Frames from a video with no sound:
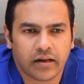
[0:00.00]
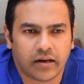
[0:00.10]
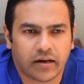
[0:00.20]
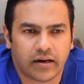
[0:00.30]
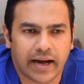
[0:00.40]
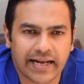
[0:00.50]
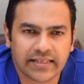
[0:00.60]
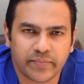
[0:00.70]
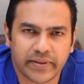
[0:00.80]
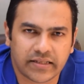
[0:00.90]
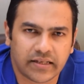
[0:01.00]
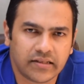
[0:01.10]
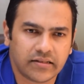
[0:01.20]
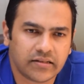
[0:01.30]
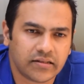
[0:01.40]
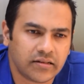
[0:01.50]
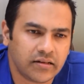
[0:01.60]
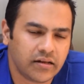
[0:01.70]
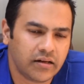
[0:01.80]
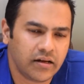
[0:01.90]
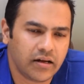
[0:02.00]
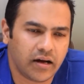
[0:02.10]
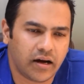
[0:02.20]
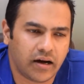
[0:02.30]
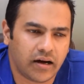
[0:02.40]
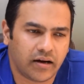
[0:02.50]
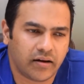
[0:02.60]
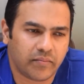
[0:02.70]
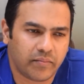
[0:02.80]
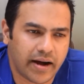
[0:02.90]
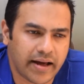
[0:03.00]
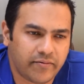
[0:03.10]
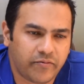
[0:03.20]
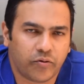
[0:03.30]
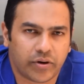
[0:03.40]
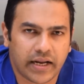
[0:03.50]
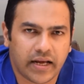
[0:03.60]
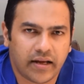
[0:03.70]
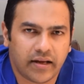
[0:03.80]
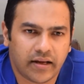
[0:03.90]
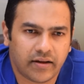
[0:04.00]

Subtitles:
As a business, my forte,